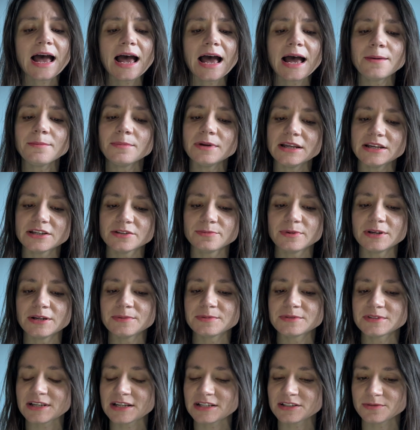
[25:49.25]
Emily has been
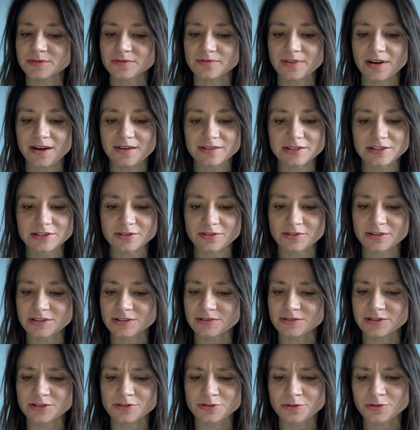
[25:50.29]
obsessed with fairy stories
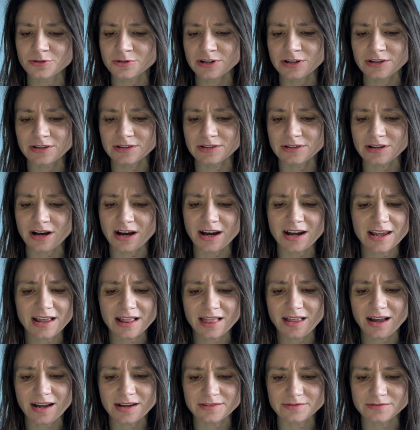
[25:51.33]
her entire
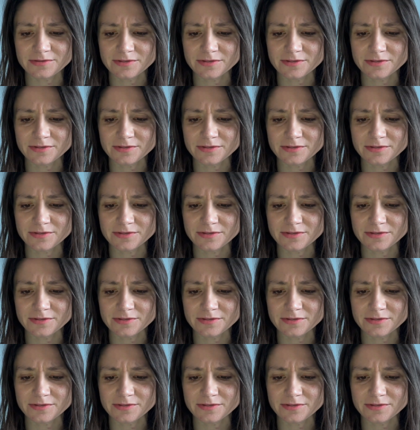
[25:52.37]
life.